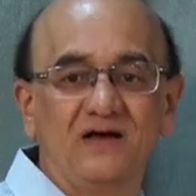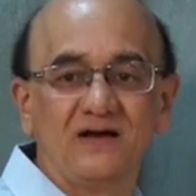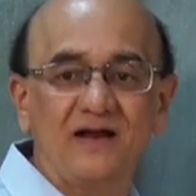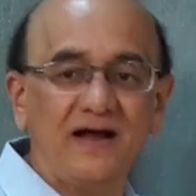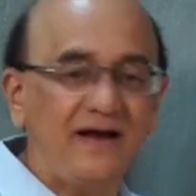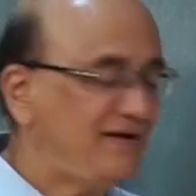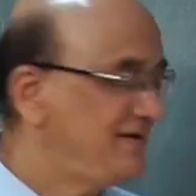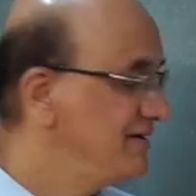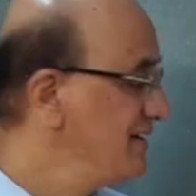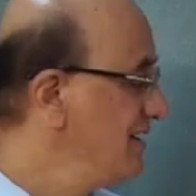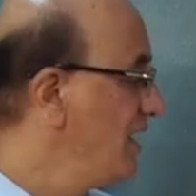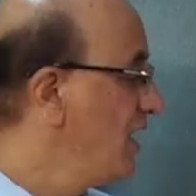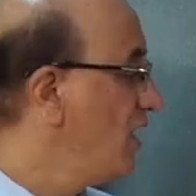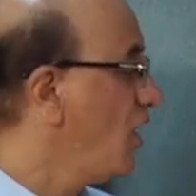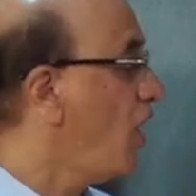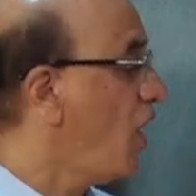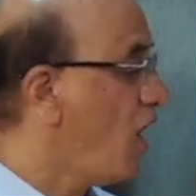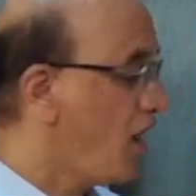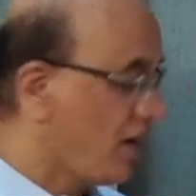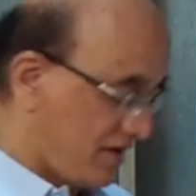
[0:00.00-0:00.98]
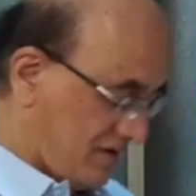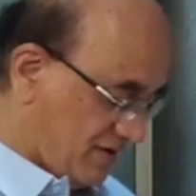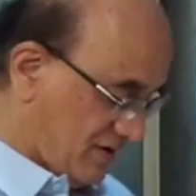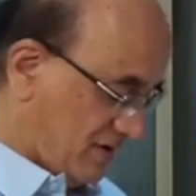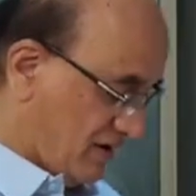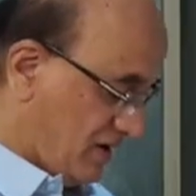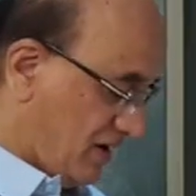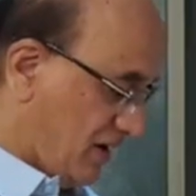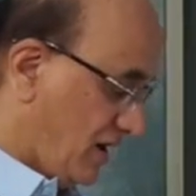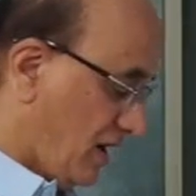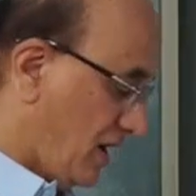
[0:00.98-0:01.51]
right or
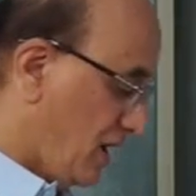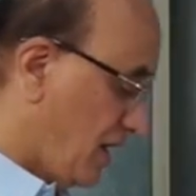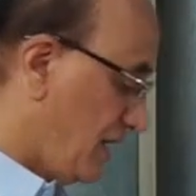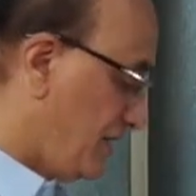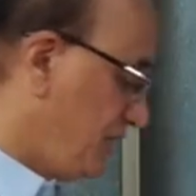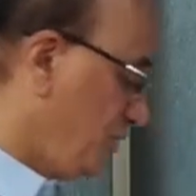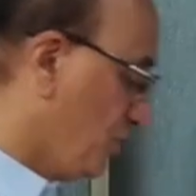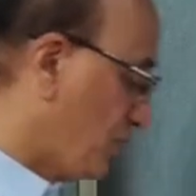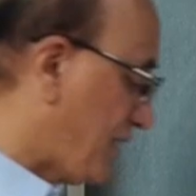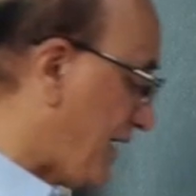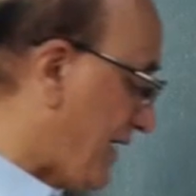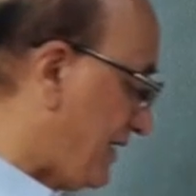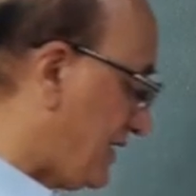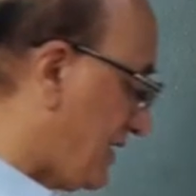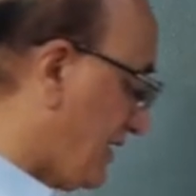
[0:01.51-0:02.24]
uh, you can